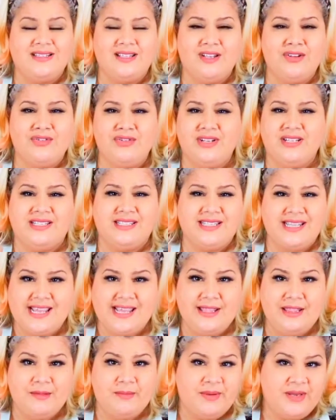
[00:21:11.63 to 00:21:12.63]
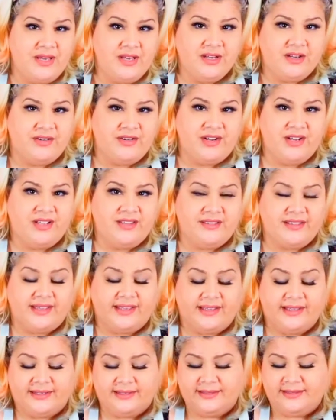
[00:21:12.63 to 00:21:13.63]
They're not going to see it in the burger, are
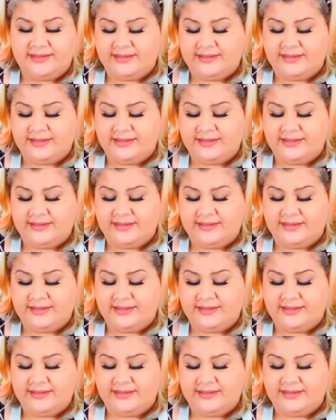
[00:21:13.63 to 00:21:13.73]
they?